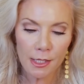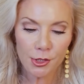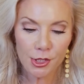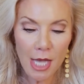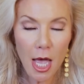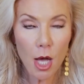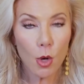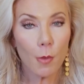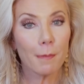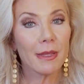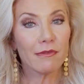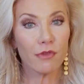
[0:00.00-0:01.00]

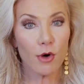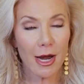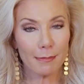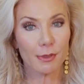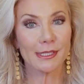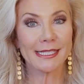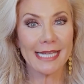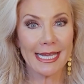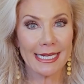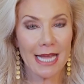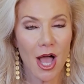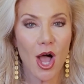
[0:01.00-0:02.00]
So before I
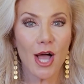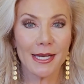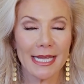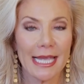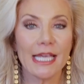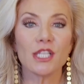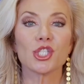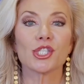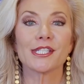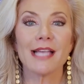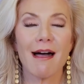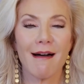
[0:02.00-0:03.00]
proceed on each
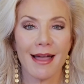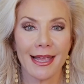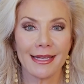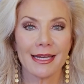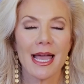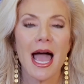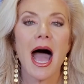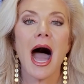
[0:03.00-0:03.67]
sign,